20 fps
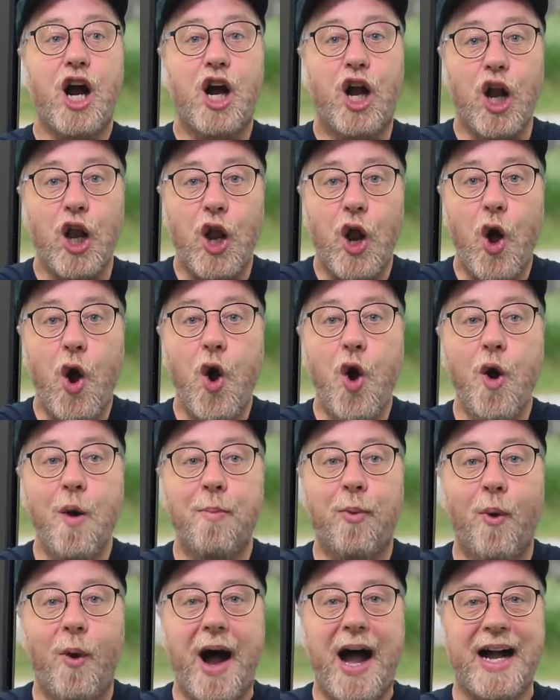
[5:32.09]

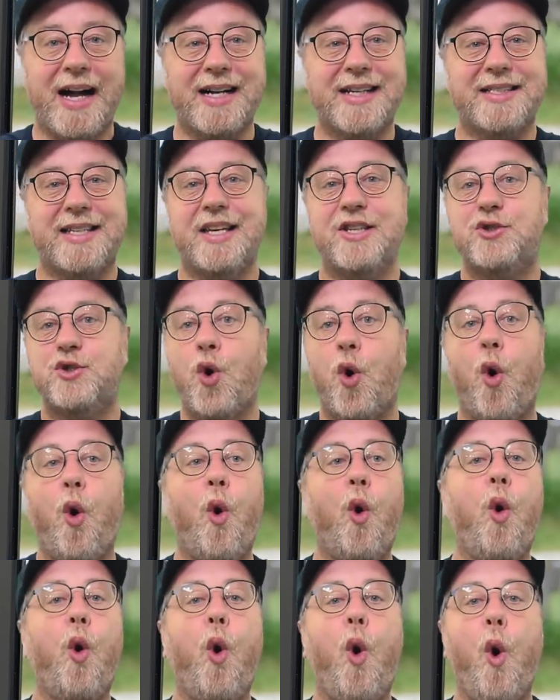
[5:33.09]
global access to
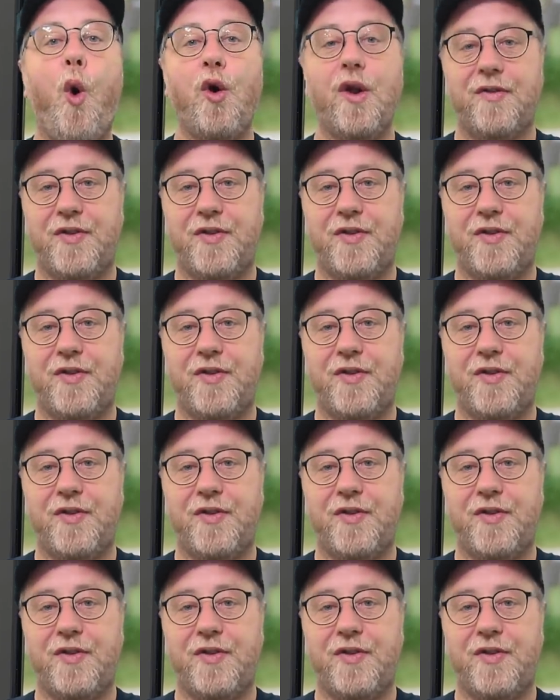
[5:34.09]
all